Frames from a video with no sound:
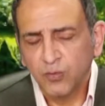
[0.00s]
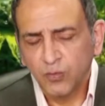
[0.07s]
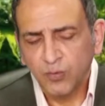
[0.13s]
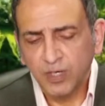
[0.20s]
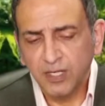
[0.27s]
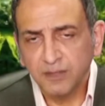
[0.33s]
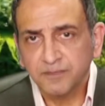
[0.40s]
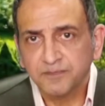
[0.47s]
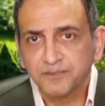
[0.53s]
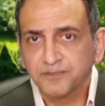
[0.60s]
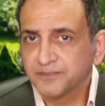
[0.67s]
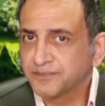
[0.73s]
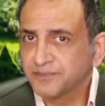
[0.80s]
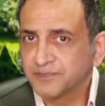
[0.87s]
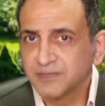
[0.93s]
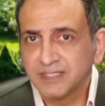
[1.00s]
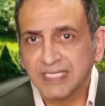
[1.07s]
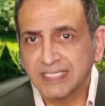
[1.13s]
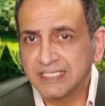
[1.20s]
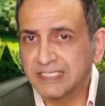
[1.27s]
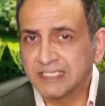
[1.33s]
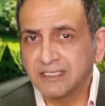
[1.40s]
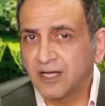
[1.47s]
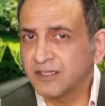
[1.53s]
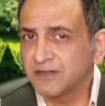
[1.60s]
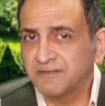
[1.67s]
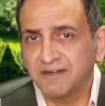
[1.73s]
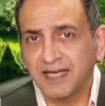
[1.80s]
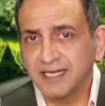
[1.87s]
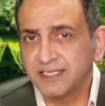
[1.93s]
Well, that is not a
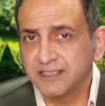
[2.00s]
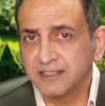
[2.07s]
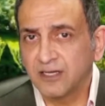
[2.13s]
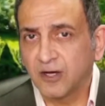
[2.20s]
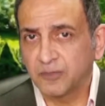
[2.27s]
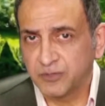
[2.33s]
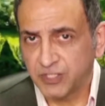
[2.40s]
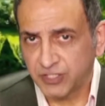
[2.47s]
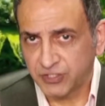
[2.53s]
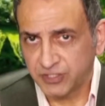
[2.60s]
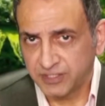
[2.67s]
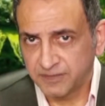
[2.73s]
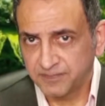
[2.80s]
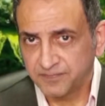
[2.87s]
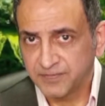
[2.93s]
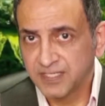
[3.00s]
valid objection,